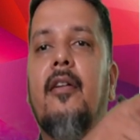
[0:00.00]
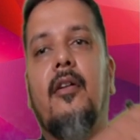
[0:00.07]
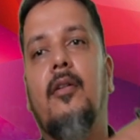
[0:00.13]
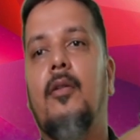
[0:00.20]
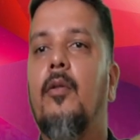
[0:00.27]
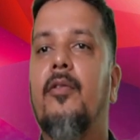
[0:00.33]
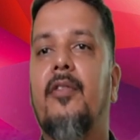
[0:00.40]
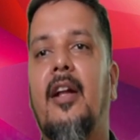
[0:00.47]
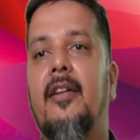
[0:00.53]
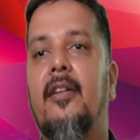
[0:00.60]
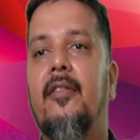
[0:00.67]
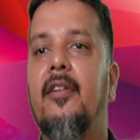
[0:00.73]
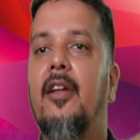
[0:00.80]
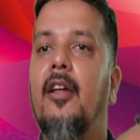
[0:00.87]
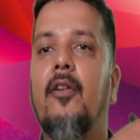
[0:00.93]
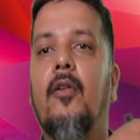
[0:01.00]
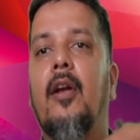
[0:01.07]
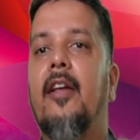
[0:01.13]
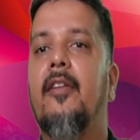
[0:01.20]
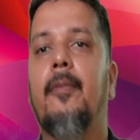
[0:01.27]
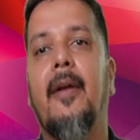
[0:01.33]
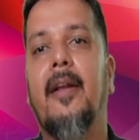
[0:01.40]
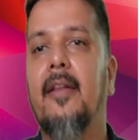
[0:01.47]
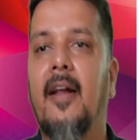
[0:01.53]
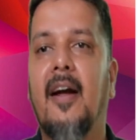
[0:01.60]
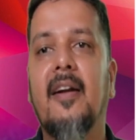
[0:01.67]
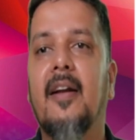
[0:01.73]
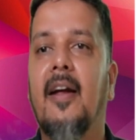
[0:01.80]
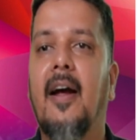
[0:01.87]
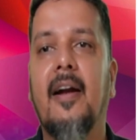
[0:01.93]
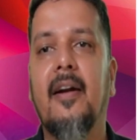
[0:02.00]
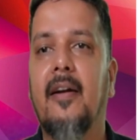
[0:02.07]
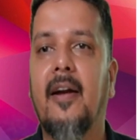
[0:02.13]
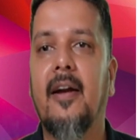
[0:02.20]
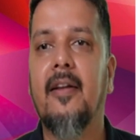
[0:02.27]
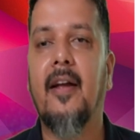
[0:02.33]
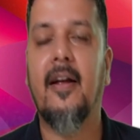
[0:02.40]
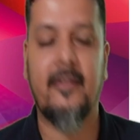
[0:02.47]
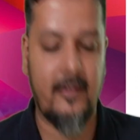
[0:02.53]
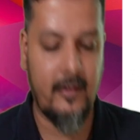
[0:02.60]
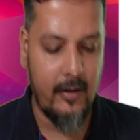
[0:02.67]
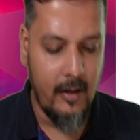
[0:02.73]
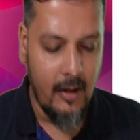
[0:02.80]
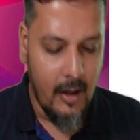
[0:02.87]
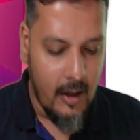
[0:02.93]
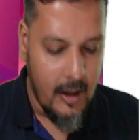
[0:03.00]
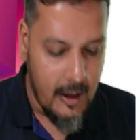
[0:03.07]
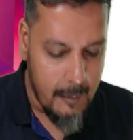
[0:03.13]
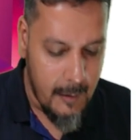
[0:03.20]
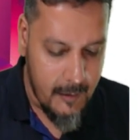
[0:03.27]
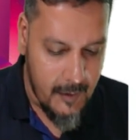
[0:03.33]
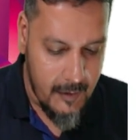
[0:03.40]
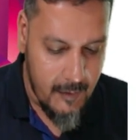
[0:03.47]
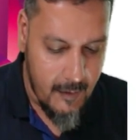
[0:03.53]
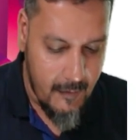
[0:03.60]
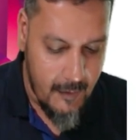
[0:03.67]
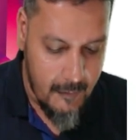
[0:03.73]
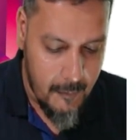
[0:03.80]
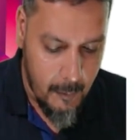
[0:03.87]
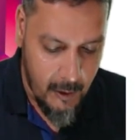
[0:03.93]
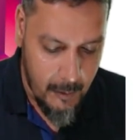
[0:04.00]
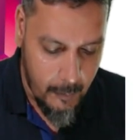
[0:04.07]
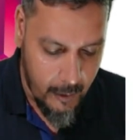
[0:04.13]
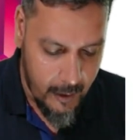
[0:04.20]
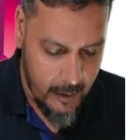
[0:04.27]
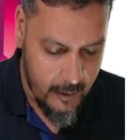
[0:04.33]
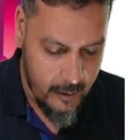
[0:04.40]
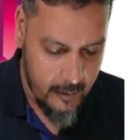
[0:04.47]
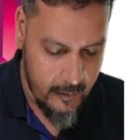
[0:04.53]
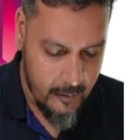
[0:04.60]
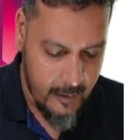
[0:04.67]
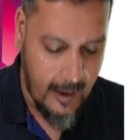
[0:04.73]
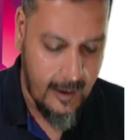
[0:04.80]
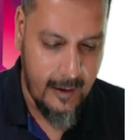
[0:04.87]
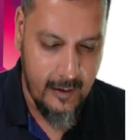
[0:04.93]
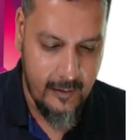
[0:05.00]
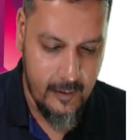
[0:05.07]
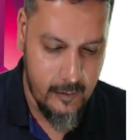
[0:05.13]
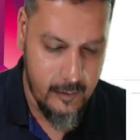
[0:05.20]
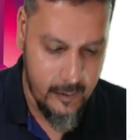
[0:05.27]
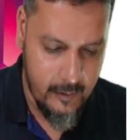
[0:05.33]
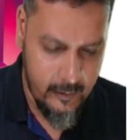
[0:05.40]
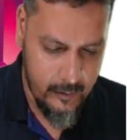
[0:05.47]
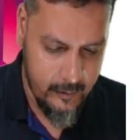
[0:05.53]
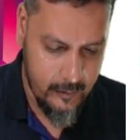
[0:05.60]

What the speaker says: Gujarat is near. You will explain that and write the answer. In between, we have left one point: catering services.